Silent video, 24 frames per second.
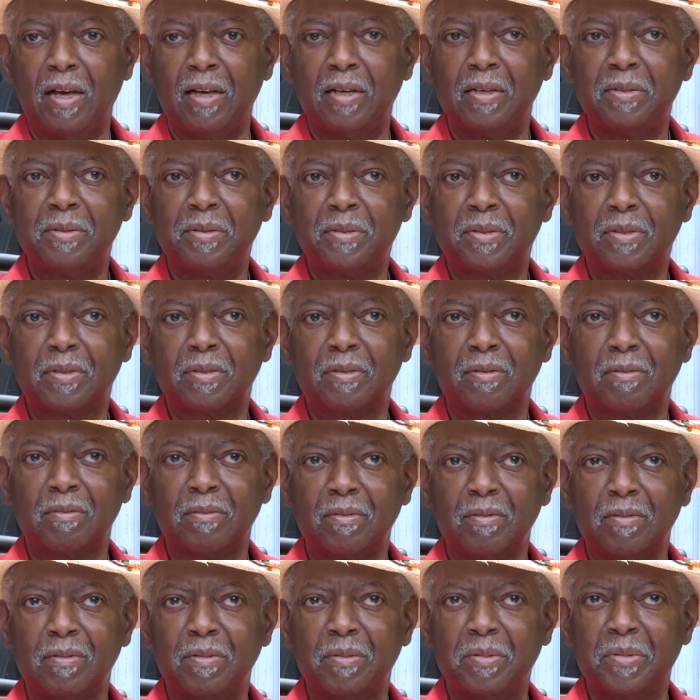has
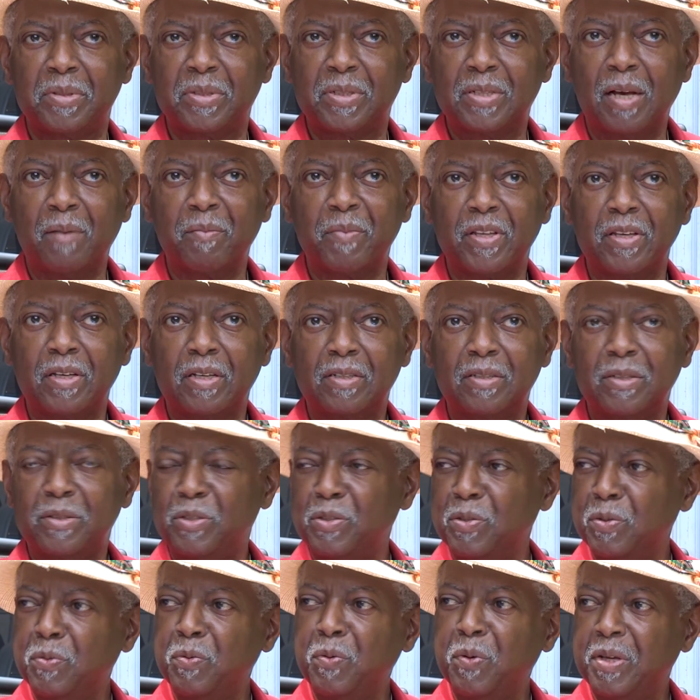something to
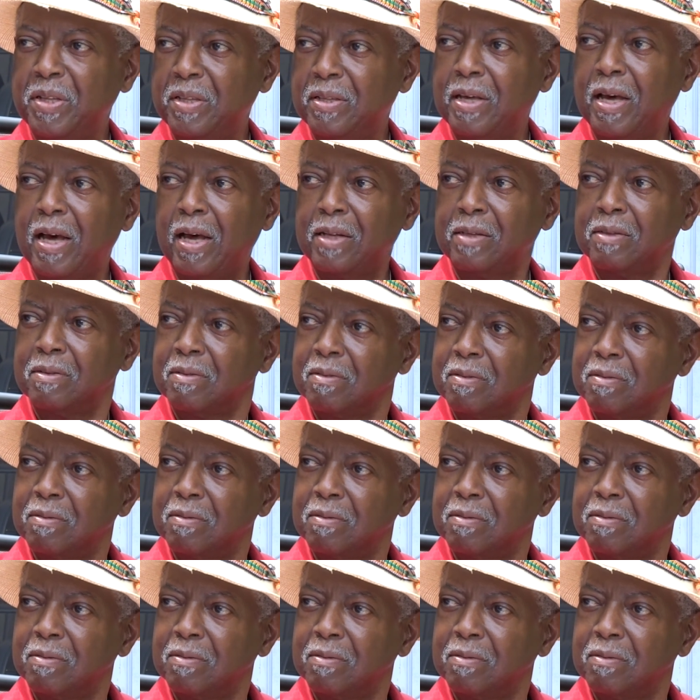do with that